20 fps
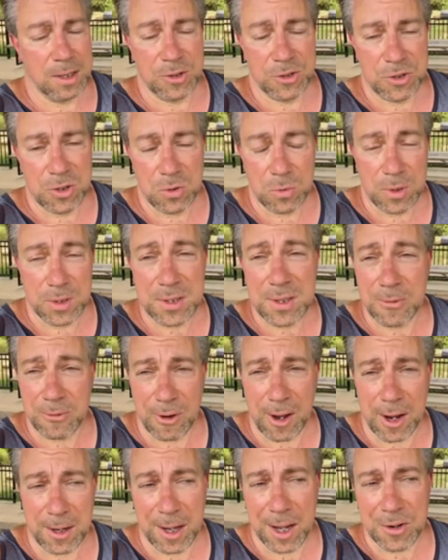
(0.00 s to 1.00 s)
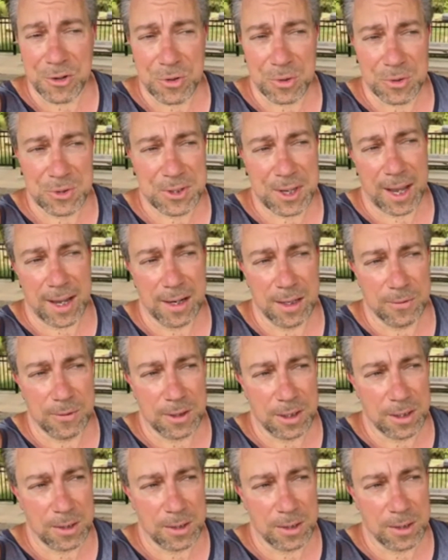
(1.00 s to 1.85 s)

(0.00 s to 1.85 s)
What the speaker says: issue was the financial side of it.